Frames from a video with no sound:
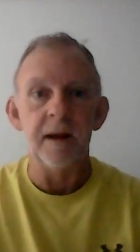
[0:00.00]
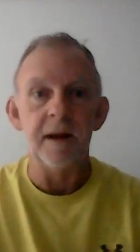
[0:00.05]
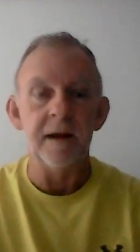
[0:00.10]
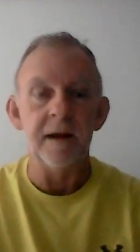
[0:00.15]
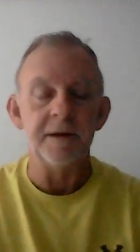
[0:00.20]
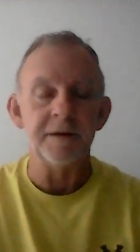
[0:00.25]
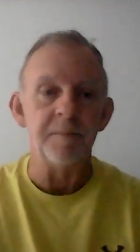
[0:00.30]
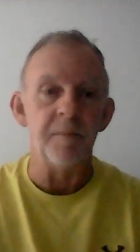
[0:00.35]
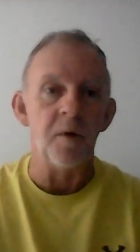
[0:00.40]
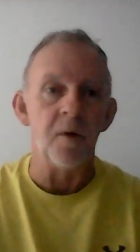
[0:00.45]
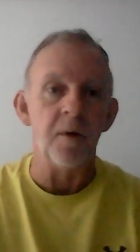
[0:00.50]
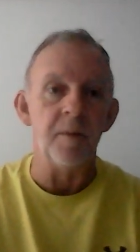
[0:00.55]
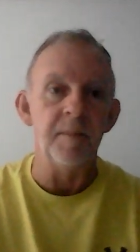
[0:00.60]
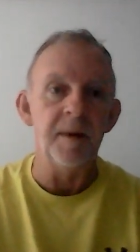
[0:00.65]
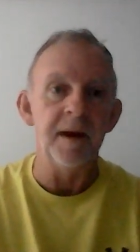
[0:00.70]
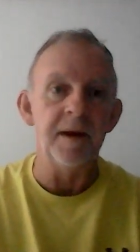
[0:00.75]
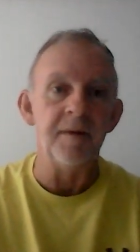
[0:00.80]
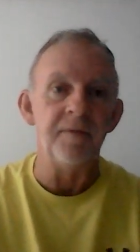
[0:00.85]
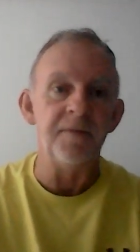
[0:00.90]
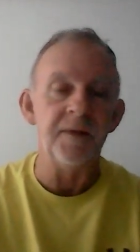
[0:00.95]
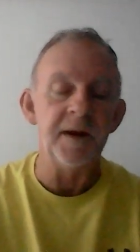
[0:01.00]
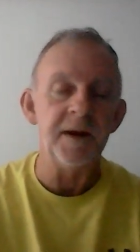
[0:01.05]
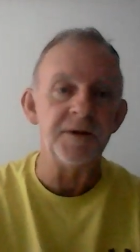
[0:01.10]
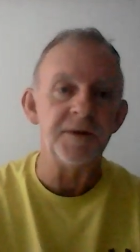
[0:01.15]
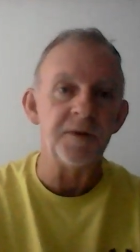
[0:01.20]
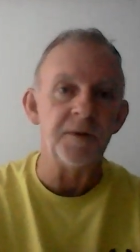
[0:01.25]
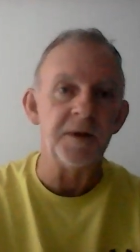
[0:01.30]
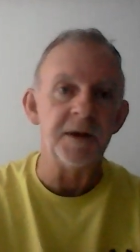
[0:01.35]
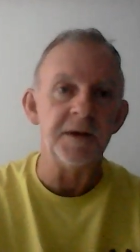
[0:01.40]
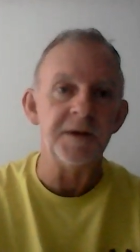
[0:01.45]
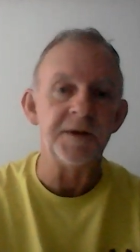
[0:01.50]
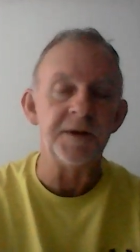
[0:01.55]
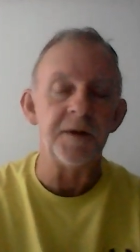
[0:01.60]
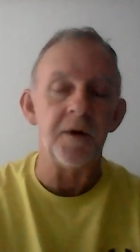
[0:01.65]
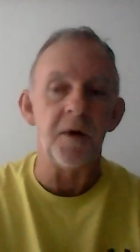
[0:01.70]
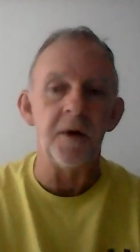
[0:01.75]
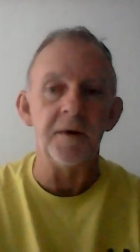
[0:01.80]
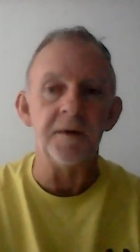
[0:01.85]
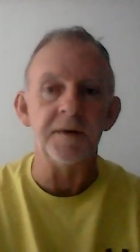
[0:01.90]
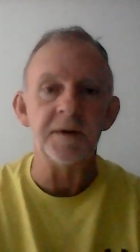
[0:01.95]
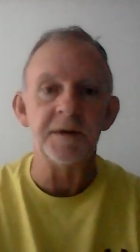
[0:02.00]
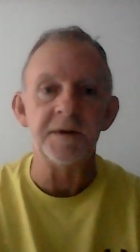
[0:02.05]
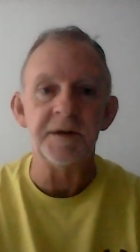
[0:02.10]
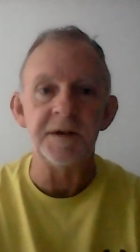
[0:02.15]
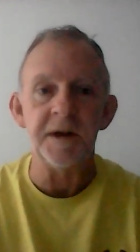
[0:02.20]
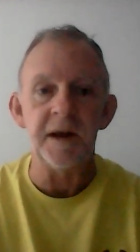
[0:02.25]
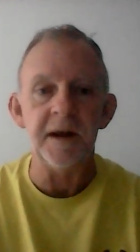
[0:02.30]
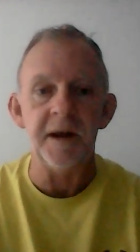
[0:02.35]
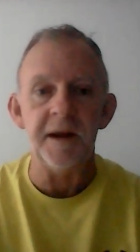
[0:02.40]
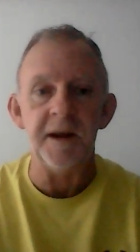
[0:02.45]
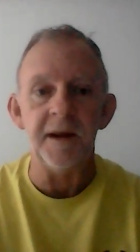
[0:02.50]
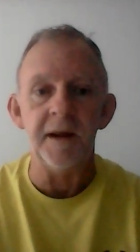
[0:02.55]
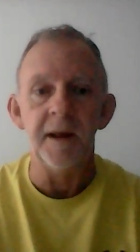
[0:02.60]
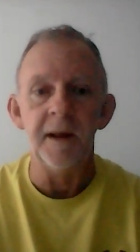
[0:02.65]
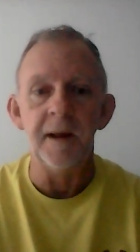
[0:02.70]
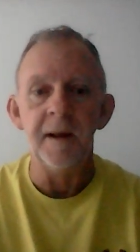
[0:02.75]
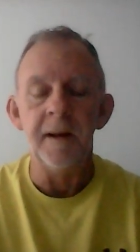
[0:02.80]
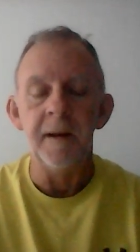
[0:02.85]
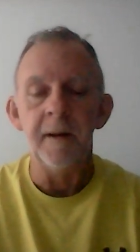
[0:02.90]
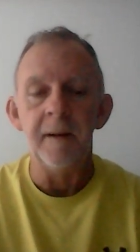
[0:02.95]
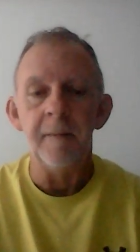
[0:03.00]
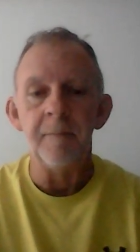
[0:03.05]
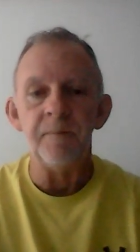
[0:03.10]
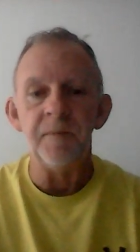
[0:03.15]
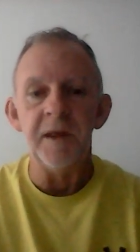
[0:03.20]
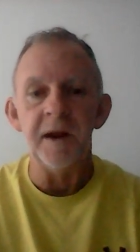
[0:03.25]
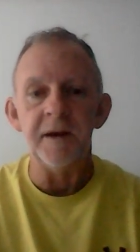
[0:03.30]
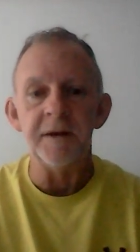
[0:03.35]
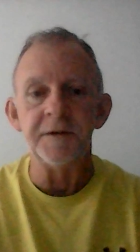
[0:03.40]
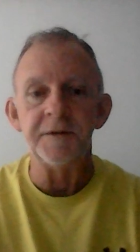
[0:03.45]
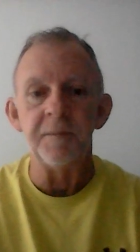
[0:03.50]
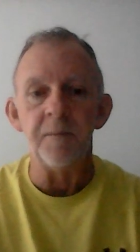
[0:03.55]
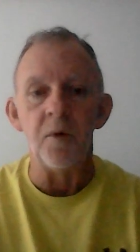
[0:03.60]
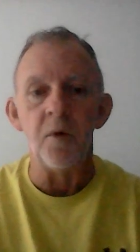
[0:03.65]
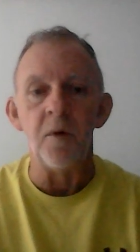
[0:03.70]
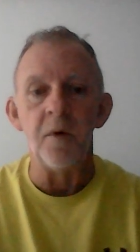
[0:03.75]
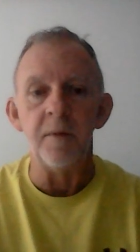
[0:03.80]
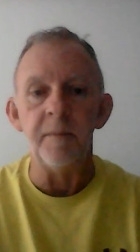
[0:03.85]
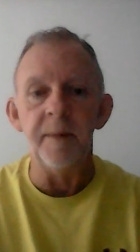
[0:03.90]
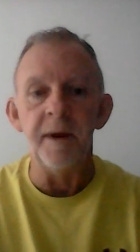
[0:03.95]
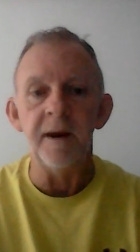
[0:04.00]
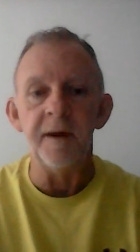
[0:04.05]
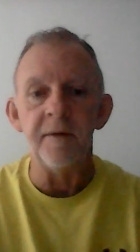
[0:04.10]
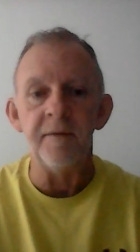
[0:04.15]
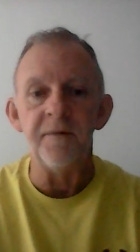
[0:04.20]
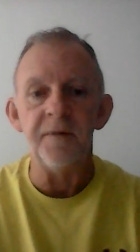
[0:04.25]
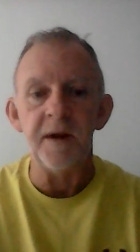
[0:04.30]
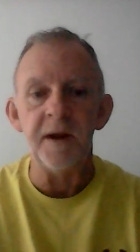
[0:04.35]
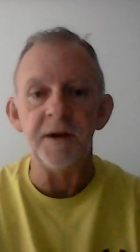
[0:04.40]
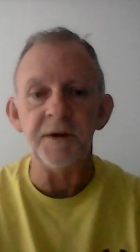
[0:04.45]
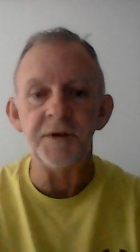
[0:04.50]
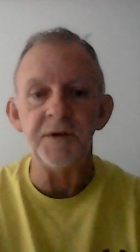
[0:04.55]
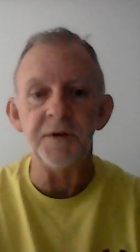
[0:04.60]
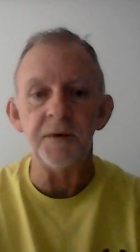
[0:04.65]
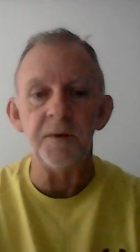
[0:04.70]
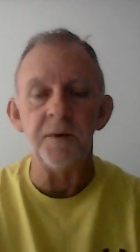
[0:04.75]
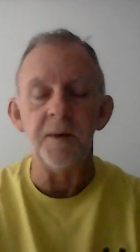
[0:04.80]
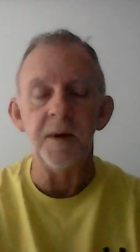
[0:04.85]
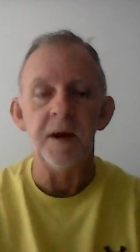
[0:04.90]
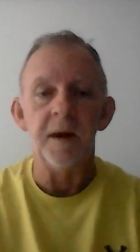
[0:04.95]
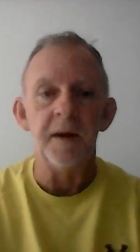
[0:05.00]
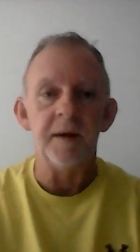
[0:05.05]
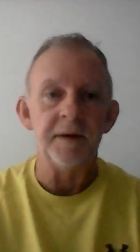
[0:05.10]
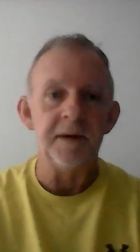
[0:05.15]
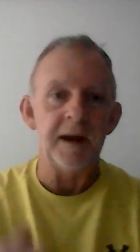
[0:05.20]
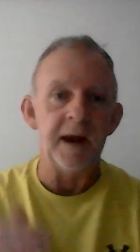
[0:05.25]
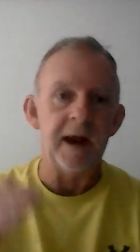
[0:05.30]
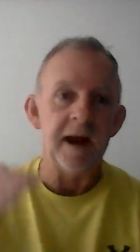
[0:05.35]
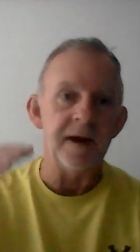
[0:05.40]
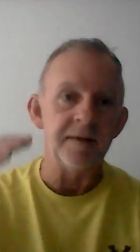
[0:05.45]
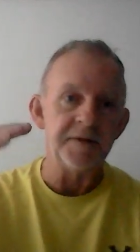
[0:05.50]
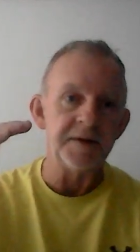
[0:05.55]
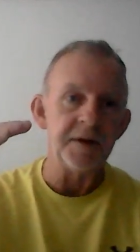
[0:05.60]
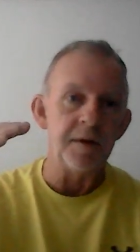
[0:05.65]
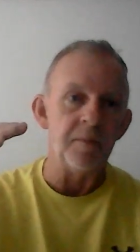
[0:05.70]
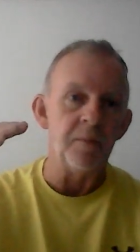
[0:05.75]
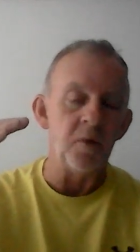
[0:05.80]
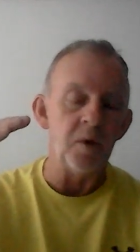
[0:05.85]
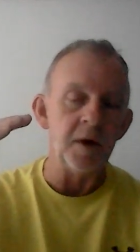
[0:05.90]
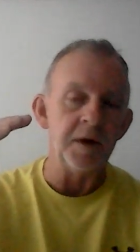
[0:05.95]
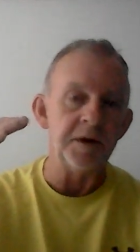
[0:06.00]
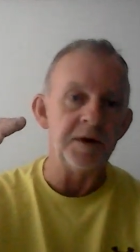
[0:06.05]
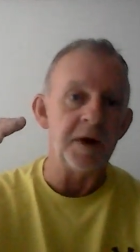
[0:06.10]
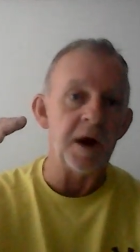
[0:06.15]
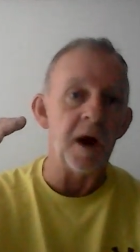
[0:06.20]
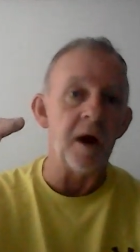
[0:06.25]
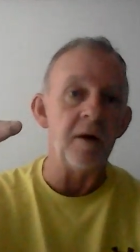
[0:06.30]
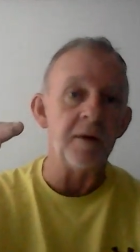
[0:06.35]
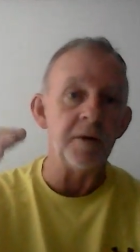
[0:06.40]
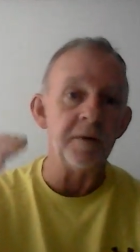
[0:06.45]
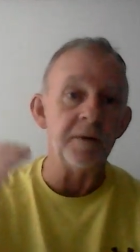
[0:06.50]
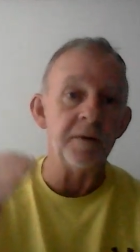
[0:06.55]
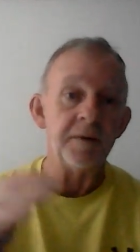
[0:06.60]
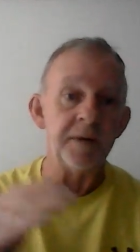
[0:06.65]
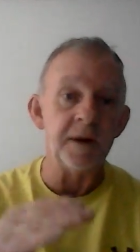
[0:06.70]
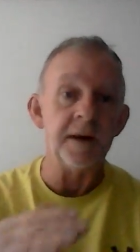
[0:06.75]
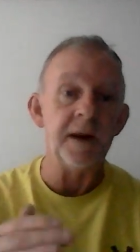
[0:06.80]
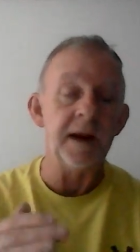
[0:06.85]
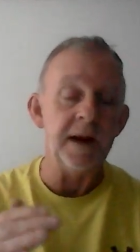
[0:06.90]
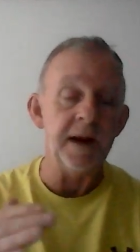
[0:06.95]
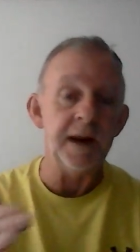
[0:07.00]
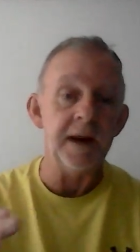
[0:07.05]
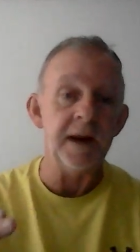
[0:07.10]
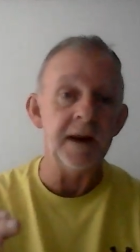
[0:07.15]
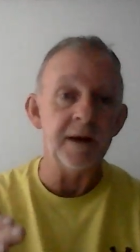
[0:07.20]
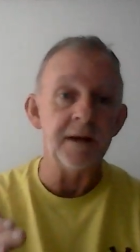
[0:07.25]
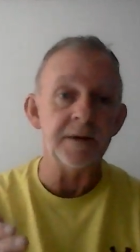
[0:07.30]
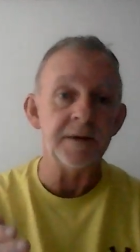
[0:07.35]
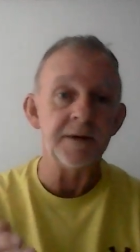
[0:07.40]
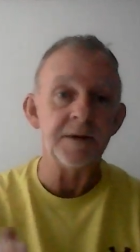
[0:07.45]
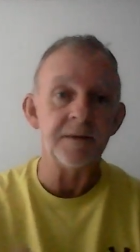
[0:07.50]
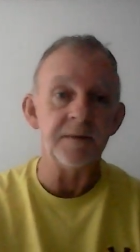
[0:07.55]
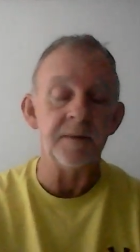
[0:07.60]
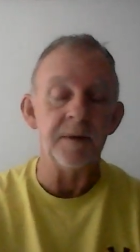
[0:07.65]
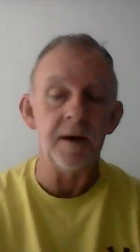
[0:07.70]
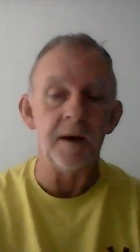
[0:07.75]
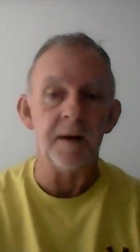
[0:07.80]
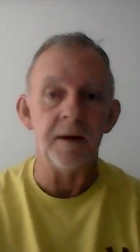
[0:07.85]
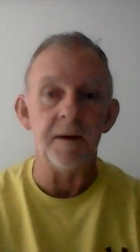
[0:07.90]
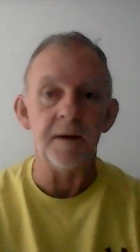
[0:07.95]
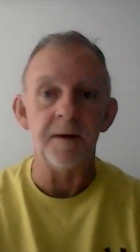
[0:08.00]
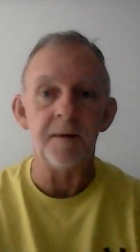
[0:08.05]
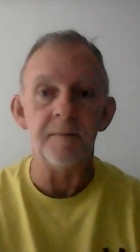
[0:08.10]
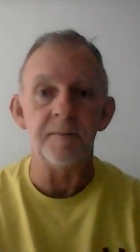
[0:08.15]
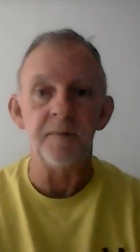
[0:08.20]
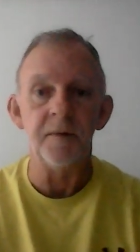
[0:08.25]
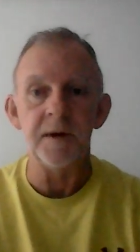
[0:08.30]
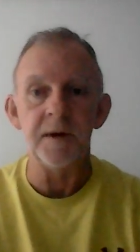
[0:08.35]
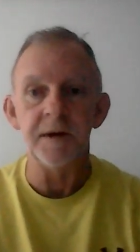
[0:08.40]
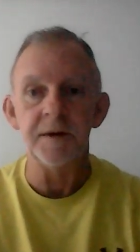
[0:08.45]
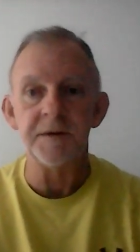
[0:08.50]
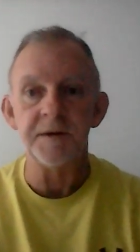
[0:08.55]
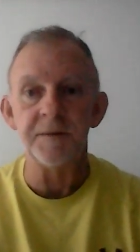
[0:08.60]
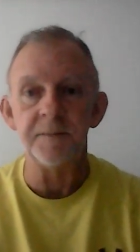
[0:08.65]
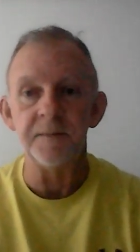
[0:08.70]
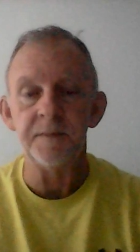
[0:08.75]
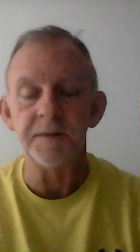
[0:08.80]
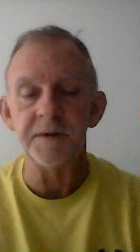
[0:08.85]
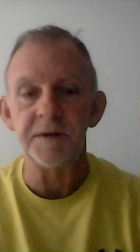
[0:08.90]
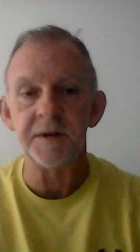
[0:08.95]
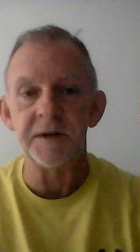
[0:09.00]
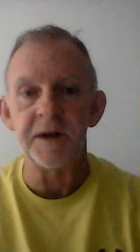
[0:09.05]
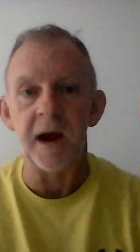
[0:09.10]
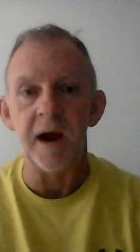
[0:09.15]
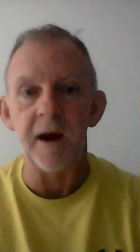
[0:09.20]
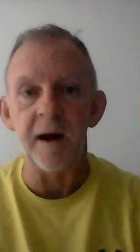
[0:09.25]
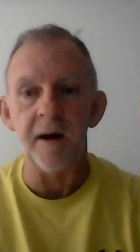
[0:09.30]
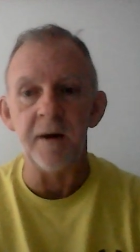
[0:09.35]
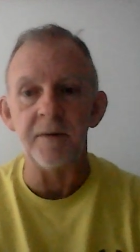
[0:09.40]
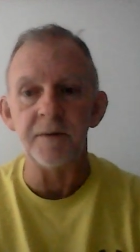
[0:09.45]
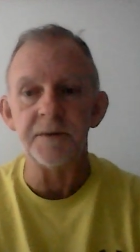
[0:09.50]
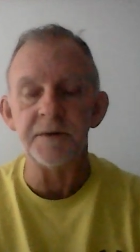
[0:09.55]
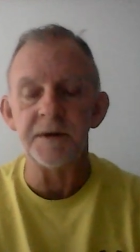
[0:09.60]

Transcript: And it's more beneficial. He's starting to see that it's more beneficial to have someone taller than he is uh, for his style.